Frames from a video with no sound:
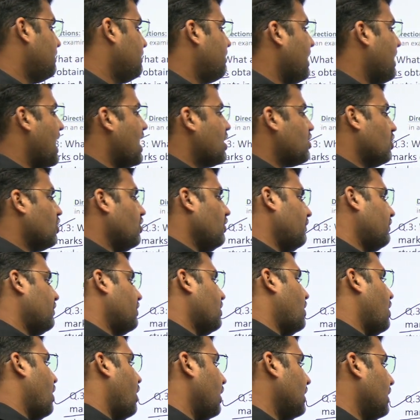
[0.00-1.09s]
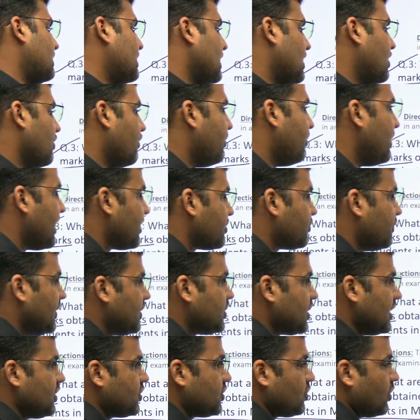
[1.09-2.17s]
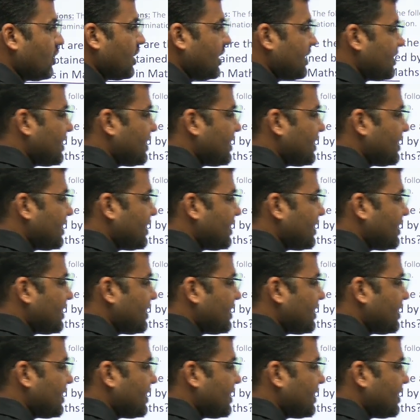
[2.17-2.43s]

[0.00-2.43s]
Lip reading: part of whole set of marks, which is total